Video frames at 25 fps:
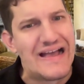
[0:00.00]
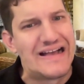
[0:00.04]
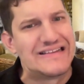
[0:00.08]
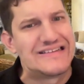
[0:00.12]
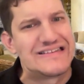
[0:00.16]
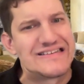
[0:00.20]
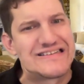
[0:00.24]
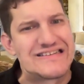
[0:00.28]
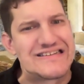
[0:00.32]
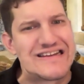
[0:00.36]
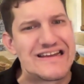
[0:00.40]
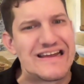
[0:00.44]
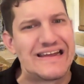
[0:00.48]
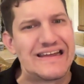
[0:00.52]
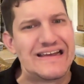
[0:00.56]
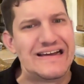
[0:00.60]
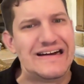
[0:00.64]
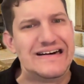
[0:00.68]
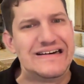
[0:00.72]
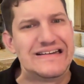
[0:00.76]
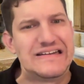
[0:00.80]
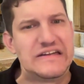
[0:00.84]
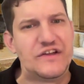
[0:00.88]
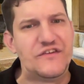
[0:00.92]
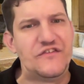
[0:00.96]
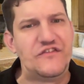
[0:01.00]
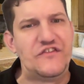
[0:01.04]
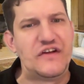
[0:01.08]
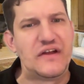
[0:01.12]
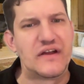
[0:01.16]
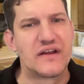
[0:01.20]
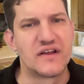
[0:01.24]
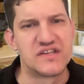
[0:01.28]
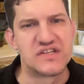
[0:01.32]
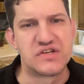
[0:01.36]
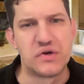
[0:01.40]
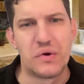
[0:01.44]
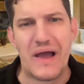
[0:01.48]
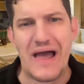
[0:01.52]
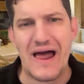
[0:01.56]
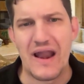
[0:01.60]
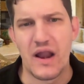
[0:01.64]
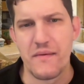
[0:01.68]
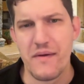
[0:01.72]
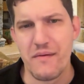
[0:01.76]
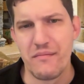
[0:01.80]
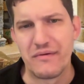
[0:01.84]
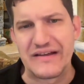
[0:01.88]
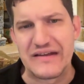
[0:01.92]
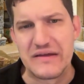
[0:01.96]
and stay undefeated so
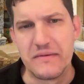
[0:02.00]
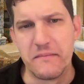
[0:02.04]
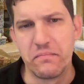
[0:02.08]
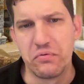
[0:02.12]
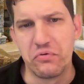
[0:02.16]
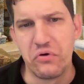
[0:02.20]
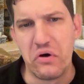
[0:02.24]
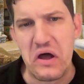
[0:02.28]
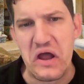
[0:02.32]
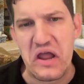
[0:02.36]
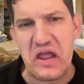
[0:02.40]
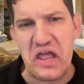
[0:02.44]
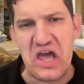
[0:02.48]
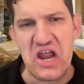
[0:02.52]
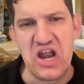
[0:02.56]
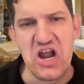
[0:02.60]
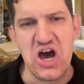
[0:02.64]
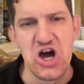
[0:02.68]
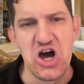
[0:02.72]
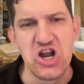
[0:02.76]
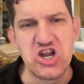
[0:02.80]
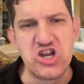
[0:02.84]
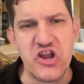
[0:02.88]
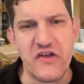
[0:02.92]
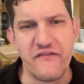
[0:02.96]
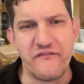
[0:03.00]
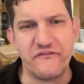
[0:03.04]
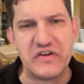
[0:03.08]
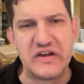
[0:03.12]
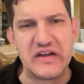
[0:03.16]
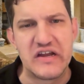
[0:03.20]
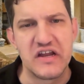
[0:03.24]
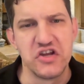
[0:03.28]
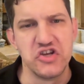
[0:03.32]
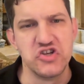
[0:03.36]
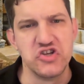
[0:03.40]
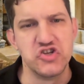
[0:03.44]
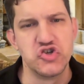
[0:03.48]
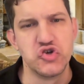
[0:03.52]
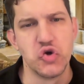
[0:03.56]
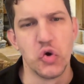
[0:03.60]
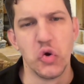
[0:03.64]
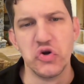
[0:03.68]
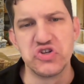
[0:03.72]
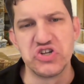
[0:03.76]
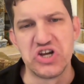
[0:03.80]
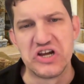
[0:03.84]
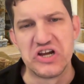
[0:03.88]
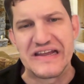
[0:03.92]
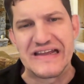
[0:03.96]
Alabama can play an undefeated
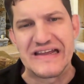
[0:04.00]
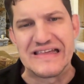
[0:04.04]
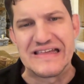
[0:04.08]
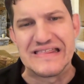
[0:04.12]
Georgia